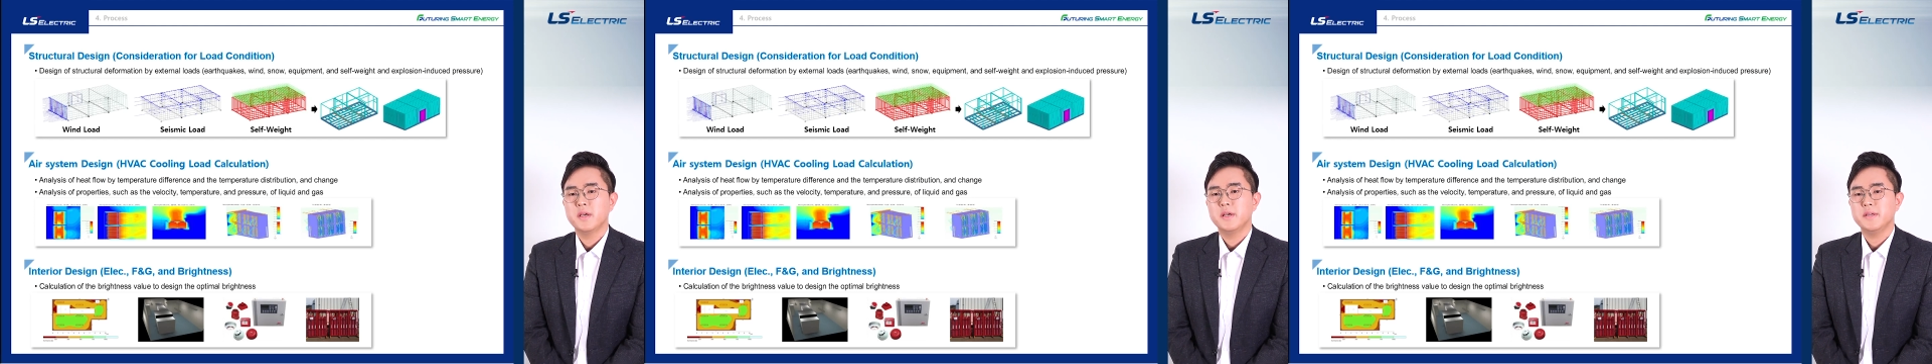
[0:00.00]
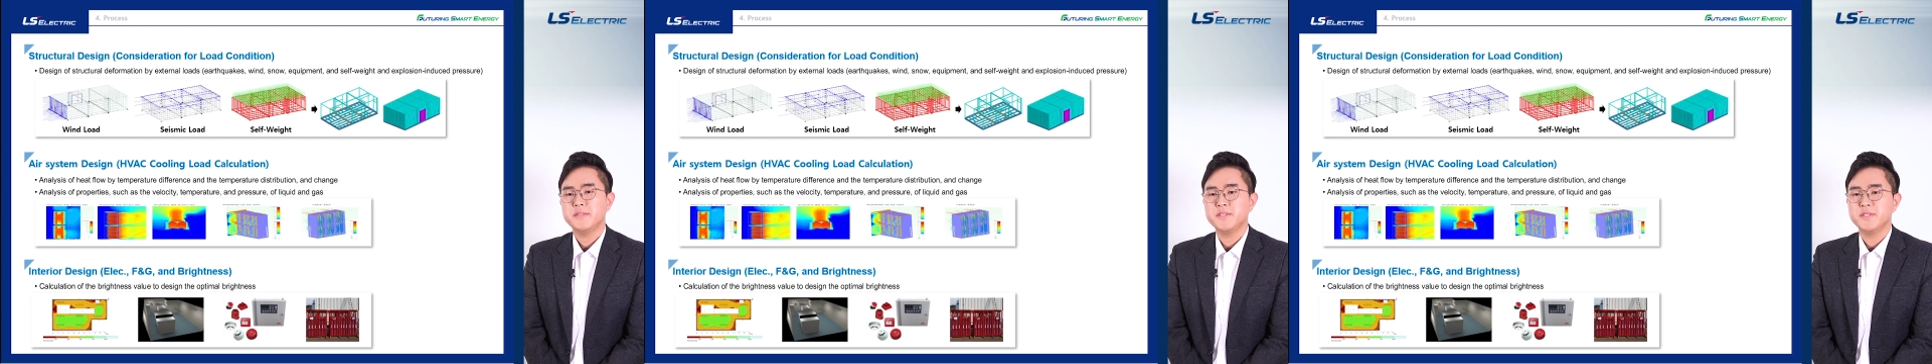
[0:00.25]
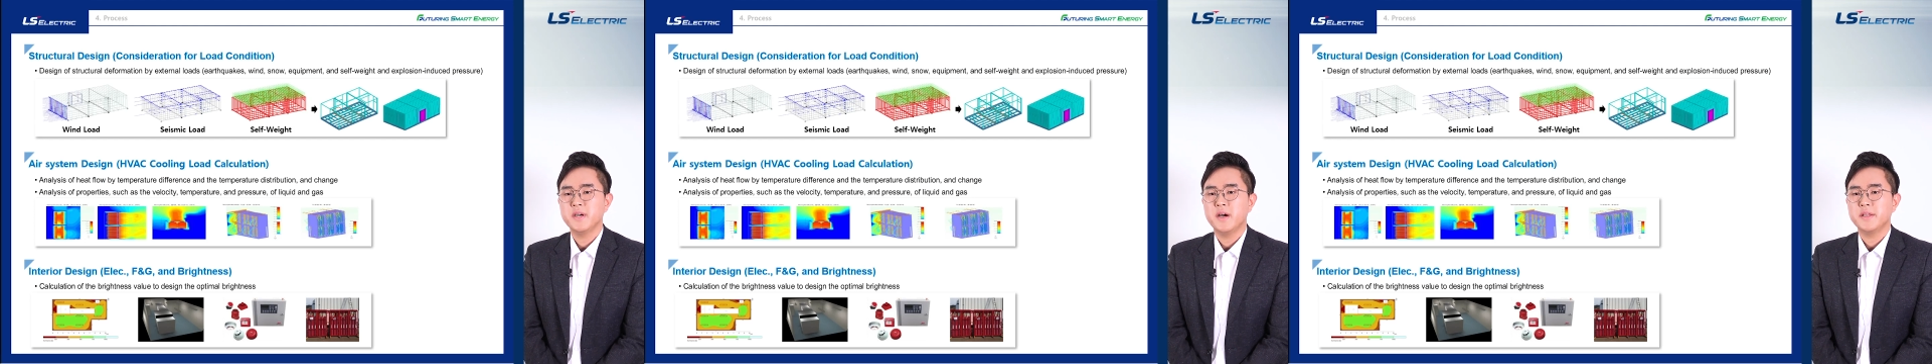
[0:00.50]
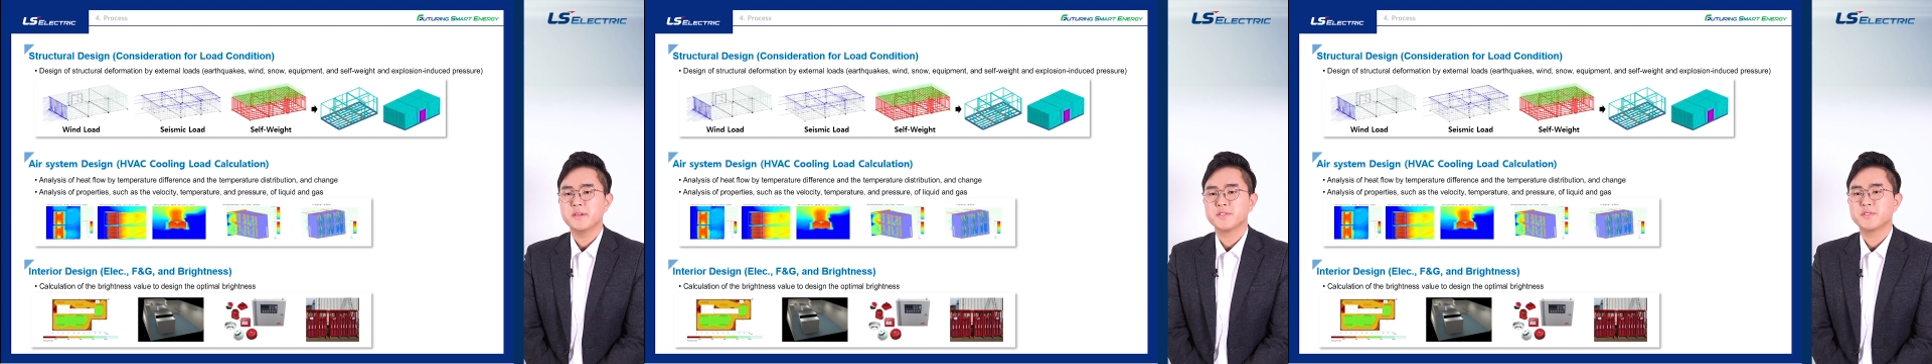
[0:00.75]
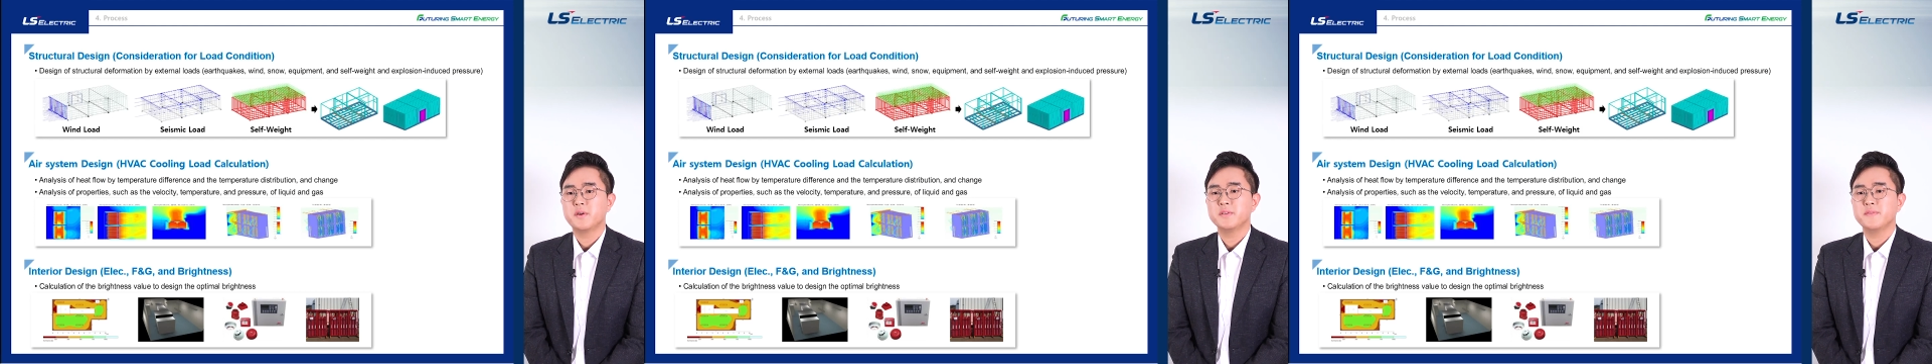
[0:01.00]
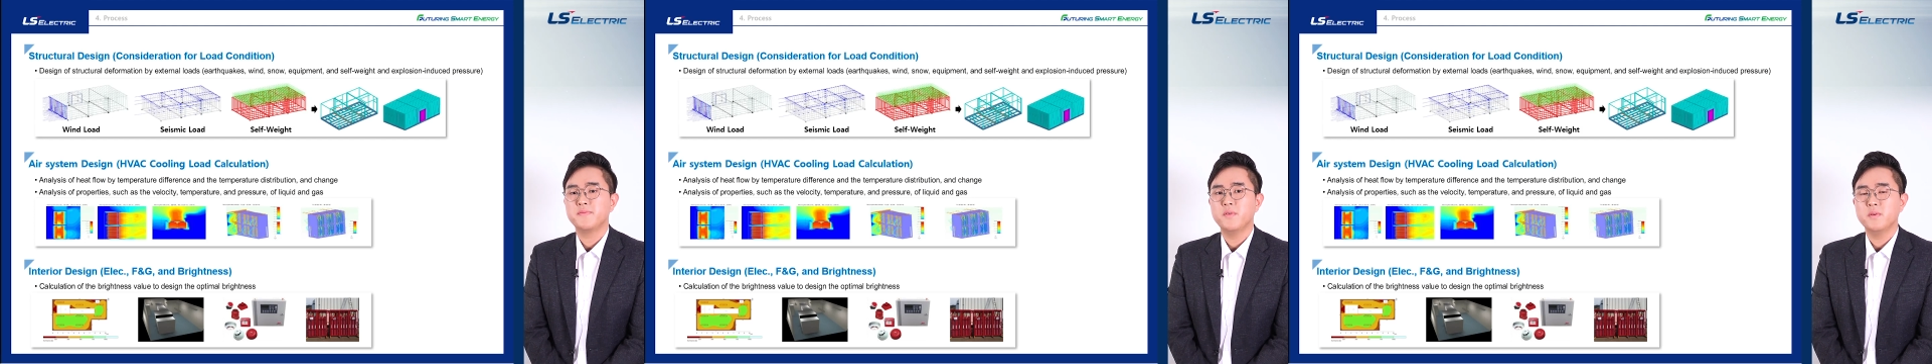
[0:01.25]
it's designed in a
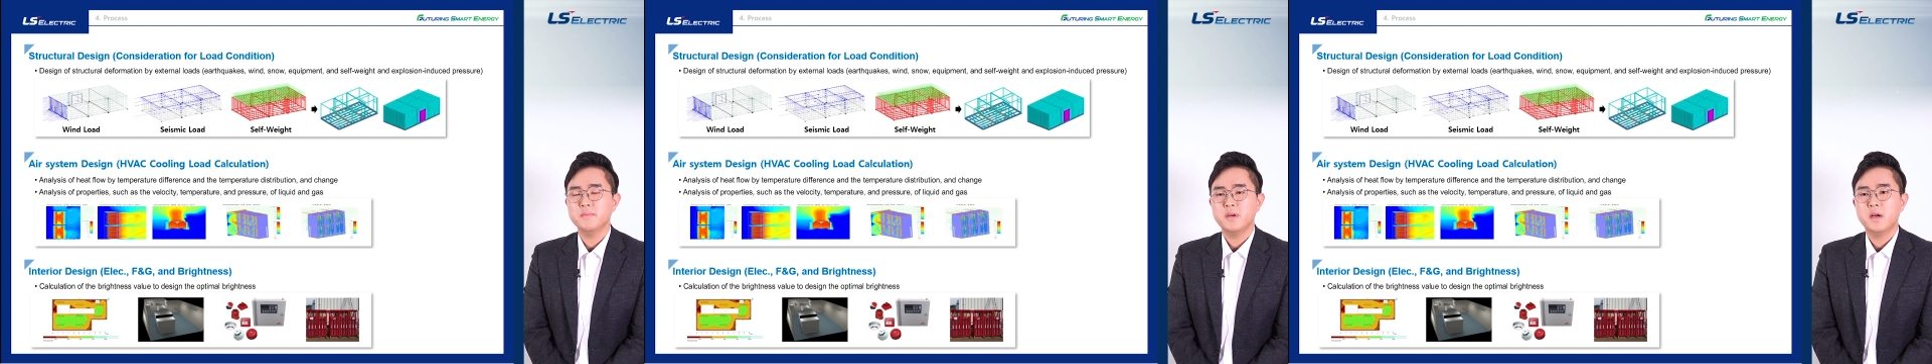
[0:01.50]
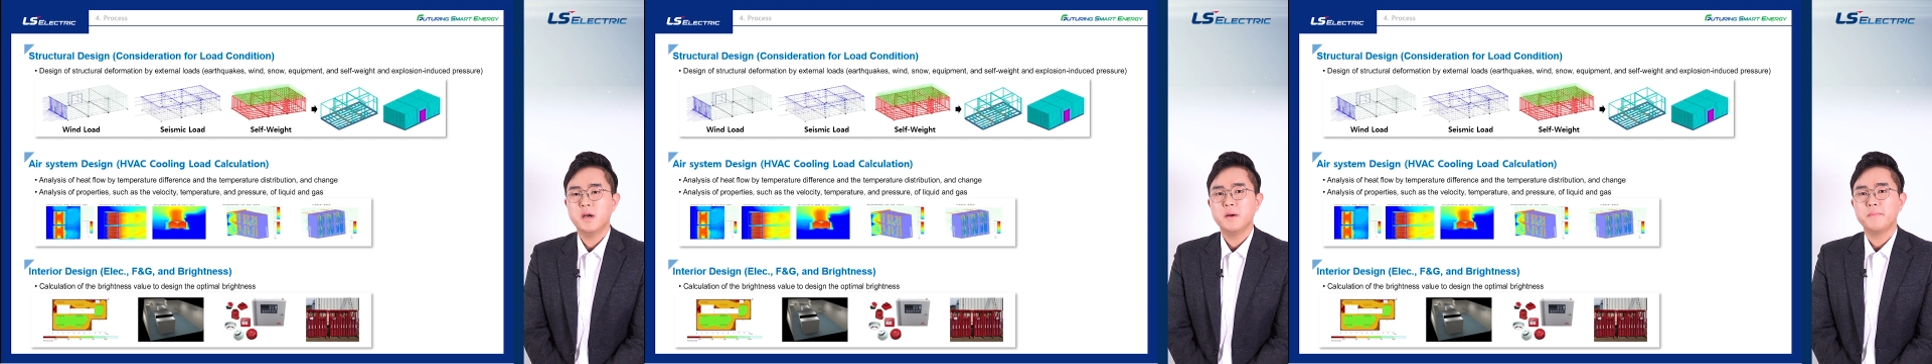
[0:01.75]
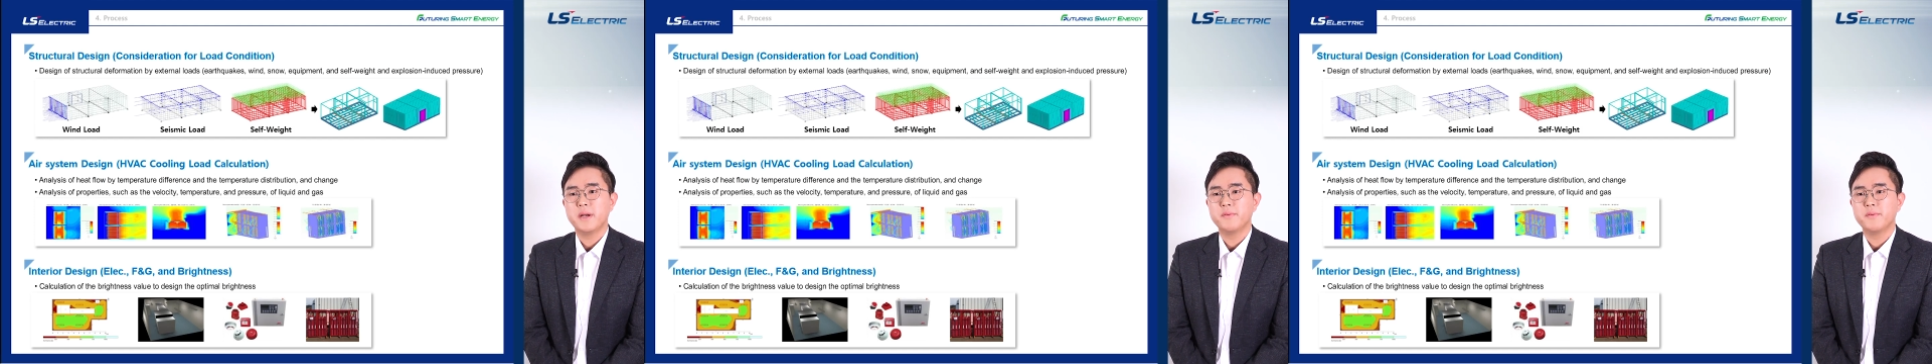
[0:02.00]
sturdy form by